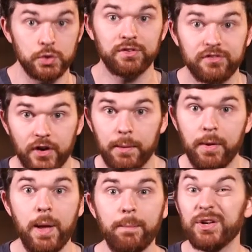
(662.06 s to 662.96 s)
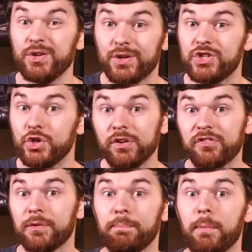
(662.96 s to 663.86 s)
and from, but you can do it
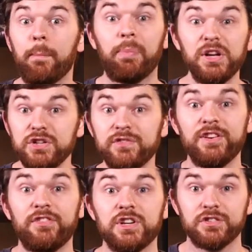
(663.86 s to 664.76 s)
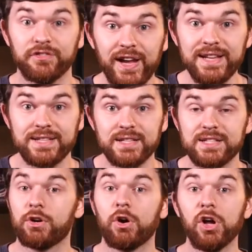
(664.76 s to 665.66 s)
from a bunch of different devices that
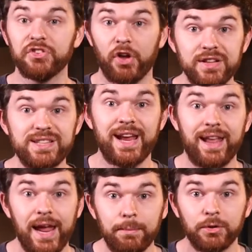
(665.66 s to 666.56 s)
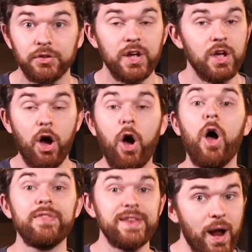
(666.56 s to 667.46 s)
are all Dante enabled
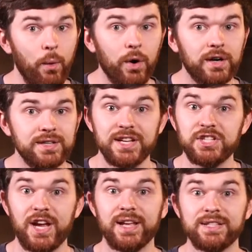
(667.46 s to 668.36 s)
on the network, such as